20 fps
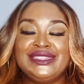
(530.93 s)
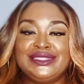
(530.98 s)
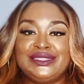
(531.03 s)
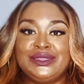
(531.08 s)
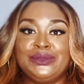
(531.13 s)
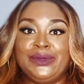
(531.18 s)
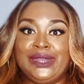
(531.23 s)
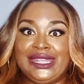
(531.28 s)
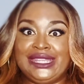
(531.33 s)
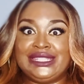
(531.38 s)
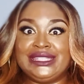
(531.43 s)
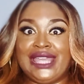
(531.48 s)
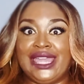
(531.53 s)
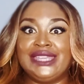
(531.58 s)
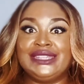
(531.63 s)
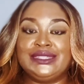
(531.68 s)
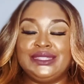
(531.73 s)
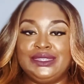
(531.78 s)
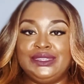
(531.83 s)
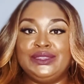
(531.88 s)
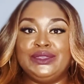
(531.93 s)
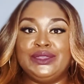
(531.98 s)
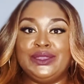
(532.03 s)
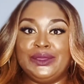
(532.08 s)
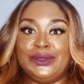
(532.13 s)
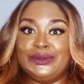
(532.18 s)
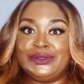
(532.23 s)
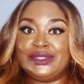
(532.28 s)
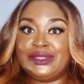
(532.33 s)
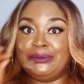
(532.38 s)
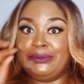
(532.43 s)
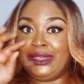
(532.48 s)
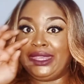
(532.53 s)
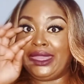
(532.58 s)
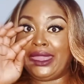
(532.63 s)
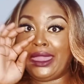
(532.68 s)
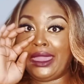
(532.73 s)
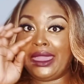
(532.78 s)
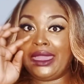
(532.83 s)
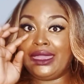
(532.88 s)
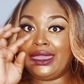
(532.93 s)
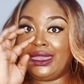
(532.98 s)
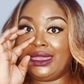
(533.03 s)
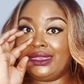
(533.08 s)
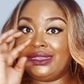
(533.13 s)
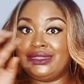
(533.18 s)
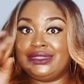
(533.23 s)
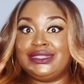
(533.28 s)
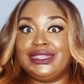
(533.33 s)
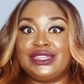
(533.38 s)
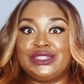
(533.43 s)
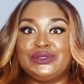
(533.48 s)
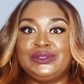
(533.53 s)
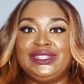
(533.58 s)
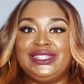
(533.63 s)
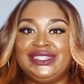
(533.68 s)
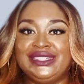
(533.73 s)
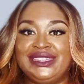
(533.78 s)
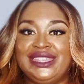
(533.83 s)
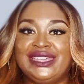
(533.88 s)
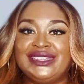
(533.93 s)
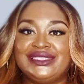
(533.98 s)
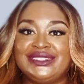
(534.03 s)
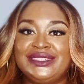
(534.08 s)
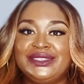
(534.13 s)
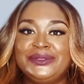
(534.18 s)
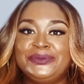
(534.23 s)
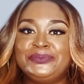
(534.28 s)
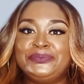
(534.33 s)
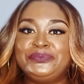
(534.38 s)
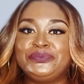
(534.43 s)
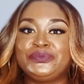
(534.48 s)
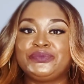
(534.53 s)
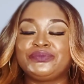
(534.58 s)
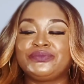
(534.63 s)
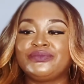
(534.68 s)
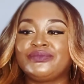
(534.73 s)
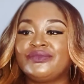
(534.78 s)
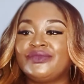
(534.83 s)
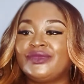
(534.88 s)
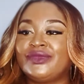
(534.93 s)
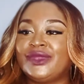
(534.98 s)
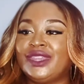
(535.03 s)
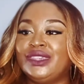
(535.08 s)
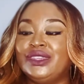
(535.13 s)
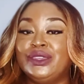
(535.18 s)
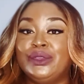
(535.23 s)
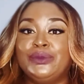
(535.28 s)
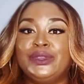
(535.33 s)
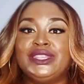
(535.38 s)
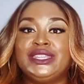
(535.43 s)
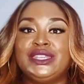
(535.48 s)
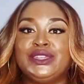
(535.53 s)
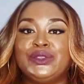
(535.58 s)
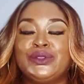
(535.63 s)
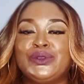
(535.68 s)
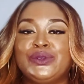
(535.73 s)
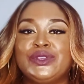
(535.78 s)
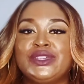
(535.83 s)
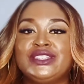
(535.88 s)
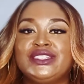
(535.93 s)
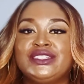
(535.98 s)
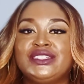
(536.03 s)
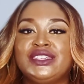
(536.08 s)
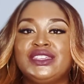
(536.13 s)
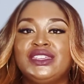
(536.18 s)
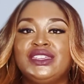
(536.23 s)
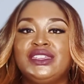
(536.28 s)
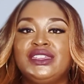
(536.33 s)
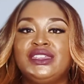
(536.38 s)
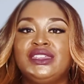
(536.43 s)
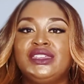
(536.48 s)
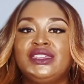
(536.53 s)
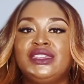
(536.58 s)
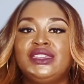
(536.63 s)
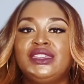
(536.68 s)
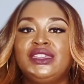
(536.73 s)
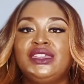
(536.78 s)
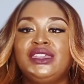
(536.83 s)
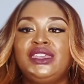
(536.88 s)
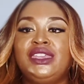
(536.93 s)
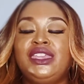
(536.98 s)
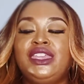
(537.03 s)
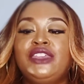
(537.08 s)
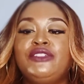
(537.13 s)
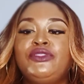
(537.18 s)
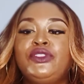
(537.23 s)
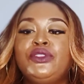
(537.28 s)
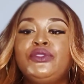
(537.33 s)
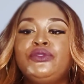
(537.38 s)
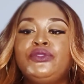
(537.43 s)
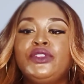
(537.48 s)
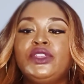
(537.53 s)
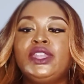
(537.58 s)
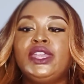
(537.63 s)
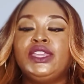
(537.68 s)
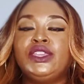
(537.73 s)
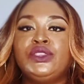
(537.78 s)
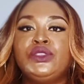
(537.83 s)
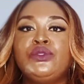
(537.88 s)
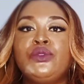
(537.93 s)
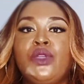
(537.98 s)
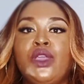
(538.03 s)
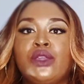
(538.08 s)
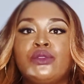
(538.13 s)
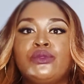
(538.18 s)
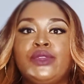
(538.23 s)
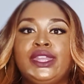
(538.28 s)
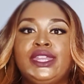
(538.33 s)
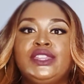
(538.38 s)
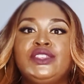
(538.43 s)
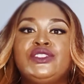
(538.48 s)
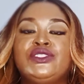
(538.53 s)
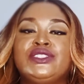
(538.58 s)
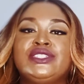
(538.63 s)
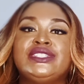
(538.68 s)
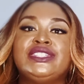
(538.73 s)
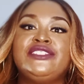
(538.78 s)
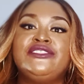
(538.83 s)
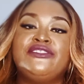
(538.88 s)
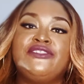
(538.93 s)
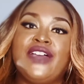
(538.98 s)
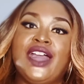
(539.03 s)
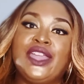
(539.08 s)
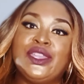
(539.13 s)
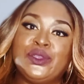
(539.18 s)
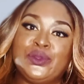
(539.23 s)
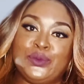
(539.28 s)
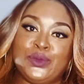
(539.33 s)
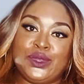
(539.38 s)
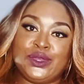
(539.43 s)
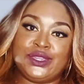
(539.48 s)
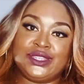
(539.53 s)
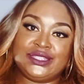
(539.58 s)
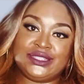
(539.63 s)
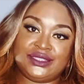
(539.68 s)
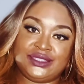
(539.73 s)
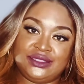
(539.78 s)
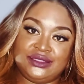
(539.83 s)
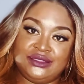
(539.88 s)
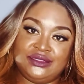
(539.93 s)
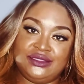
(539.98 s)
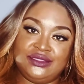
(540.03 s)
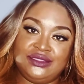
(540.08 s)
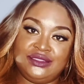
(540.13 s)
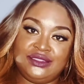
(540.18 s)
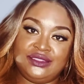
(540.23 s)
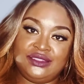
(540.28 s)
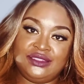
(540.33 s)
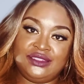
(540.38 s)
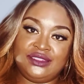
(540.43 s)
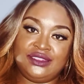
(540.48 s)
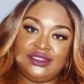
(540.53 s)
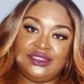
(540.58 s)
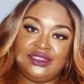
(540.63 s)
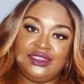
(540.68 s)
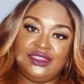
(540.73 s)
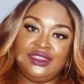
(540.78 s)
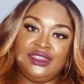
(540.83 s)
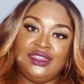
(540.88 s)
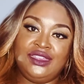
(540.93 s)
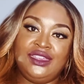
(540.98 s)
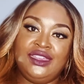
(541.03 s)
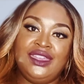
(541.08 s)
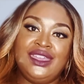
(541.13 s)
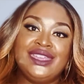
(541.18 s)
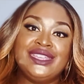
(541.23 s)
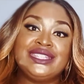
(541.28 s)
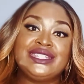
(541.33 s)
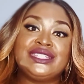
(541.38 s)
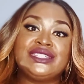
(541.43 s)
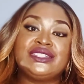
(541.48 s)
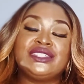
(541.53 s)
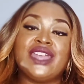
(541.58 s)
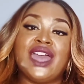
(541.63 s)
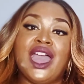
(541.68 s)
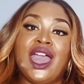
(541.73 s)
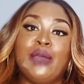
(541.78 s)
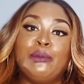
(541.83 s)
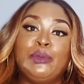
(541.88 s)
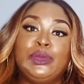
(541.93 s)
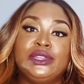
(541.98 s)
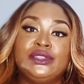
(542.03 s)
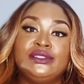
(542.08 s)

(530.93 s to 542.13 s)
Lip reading: to what it's like to, you know, to be sexually connected, you know, with intercourse. If you feel like you are ready to see fireworks, stop